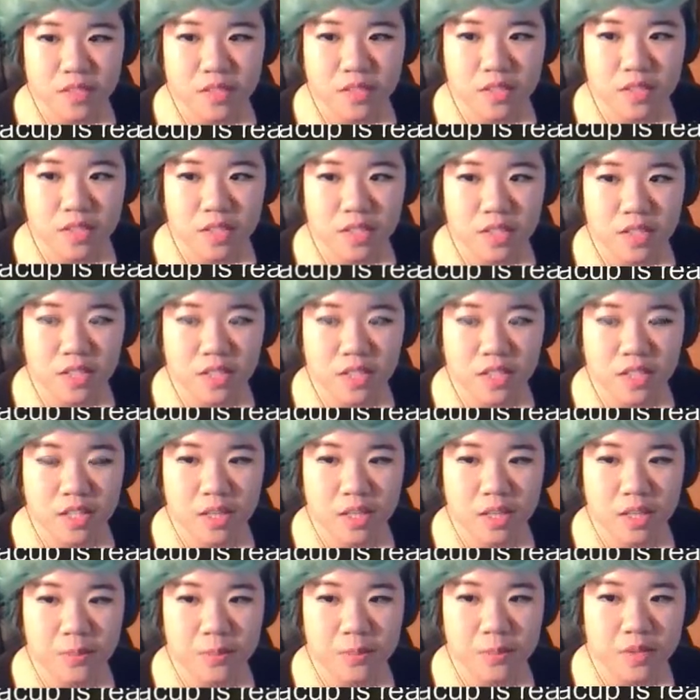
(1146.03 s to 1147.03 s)

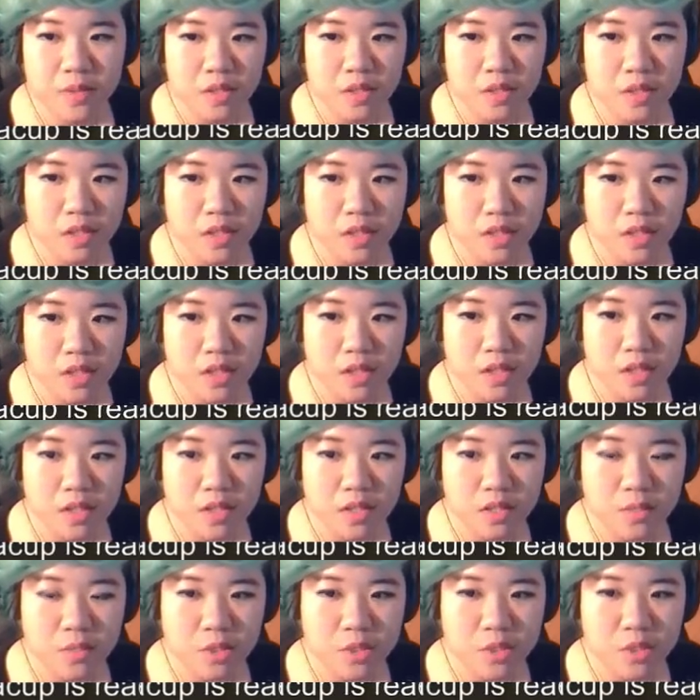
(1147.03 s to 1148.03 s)
Teacup
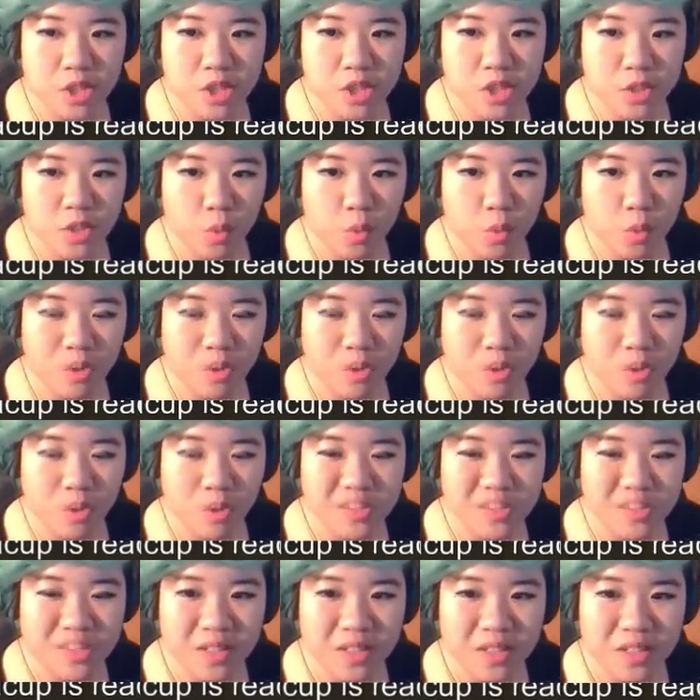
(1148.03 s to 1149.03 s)
is reaching towards me.